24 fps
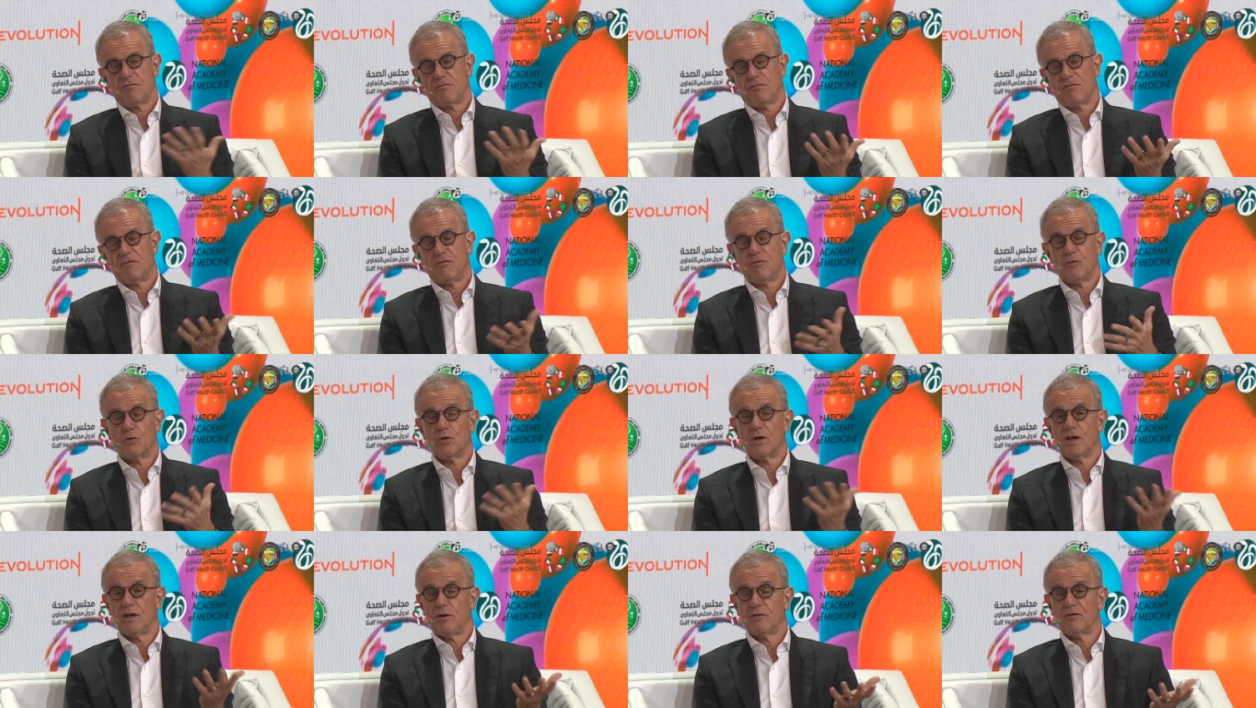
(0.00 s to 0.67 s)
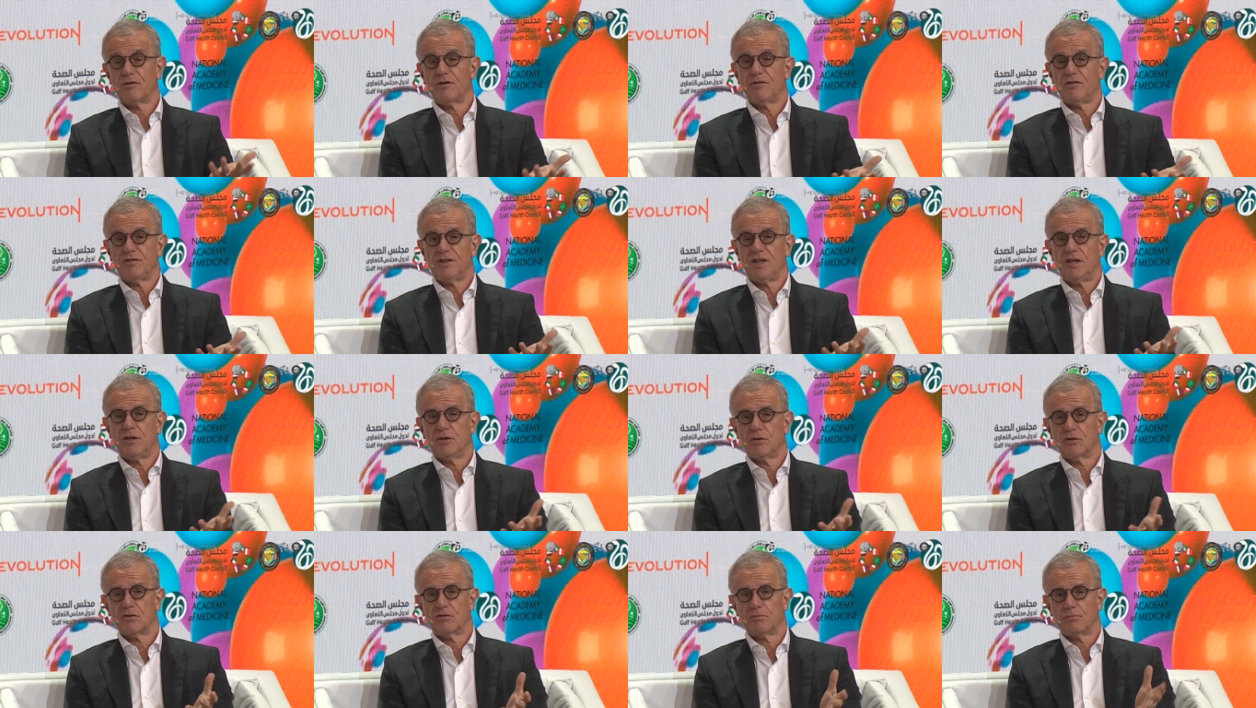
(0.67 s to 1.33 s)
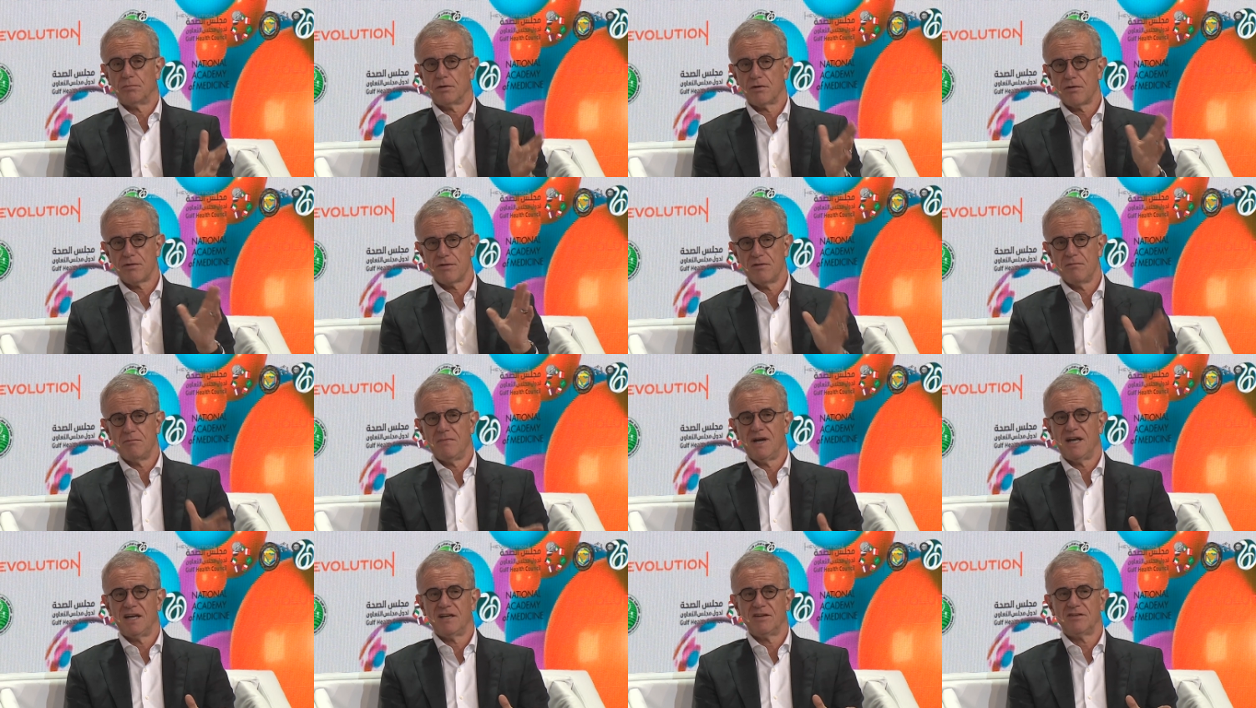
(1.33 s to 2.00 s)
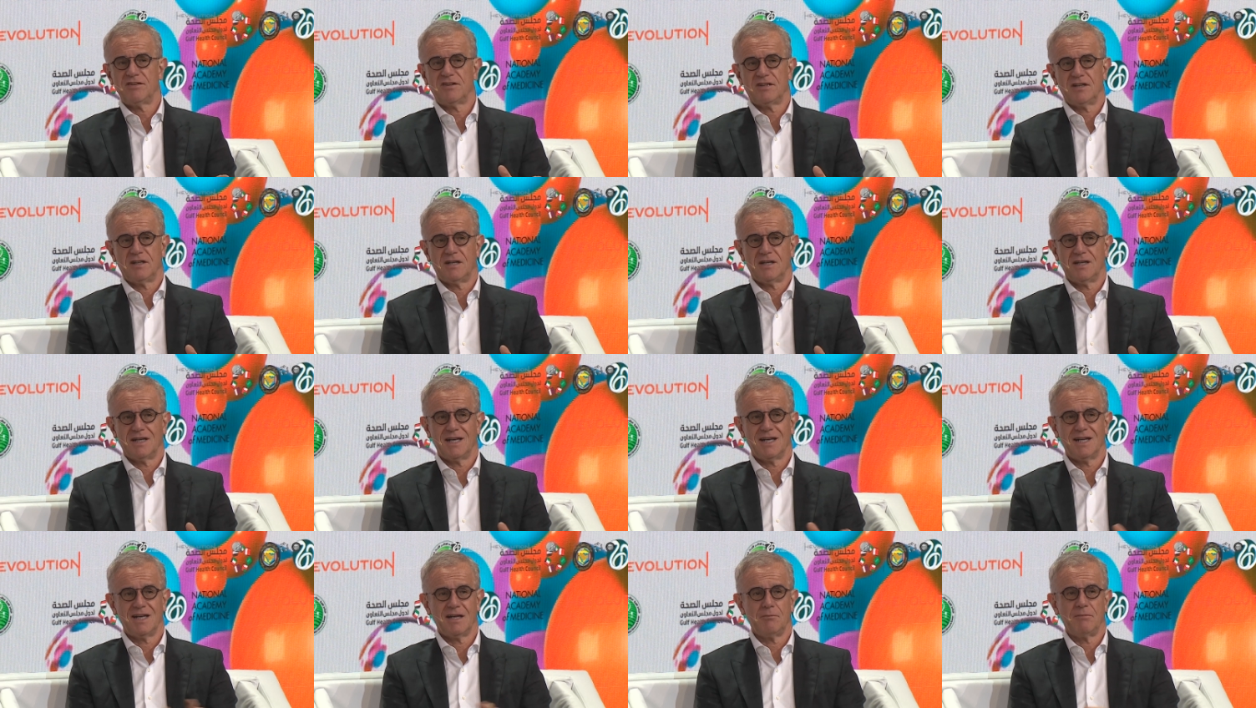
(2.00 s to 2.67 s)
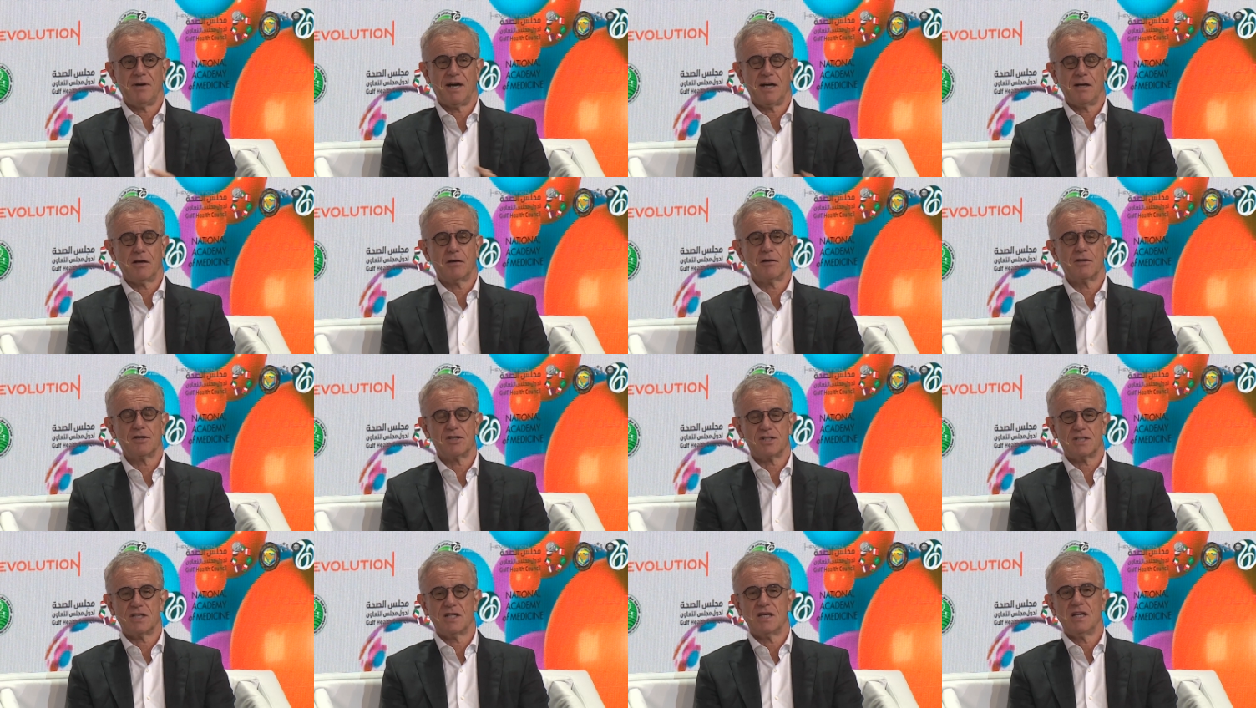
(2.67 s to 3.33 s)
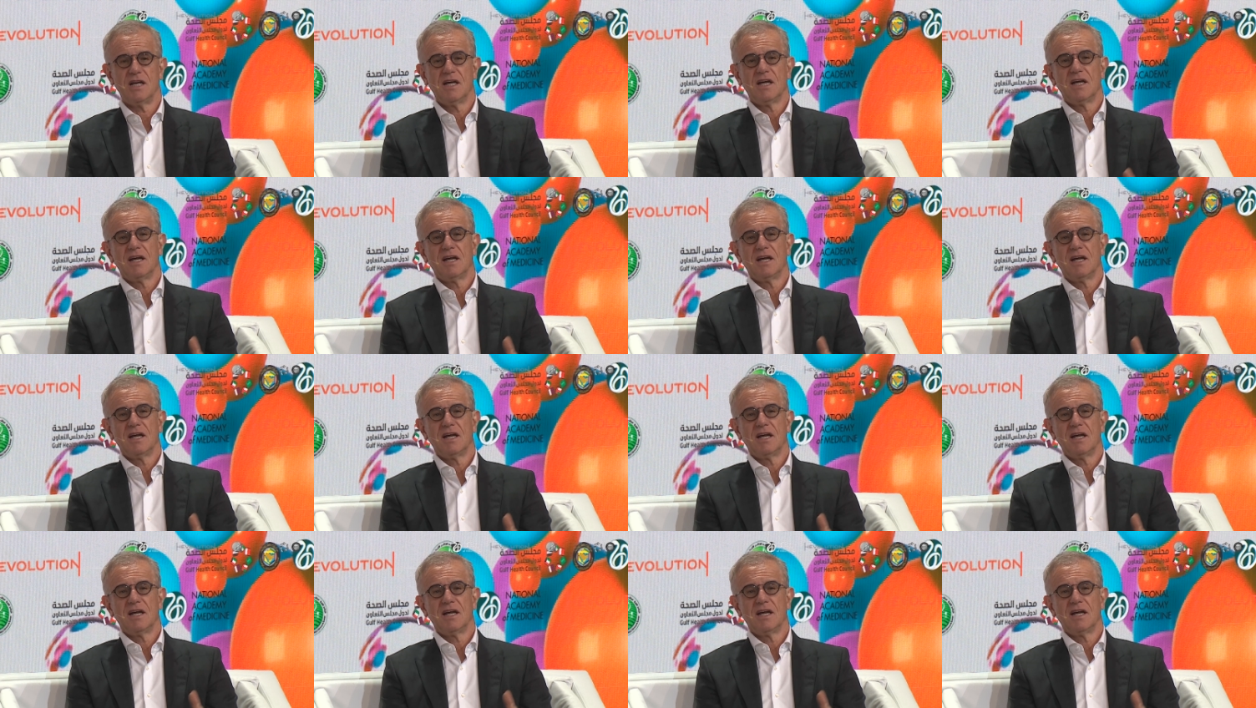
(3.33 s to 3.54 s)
40 to 50 years, both in medicine and in biology,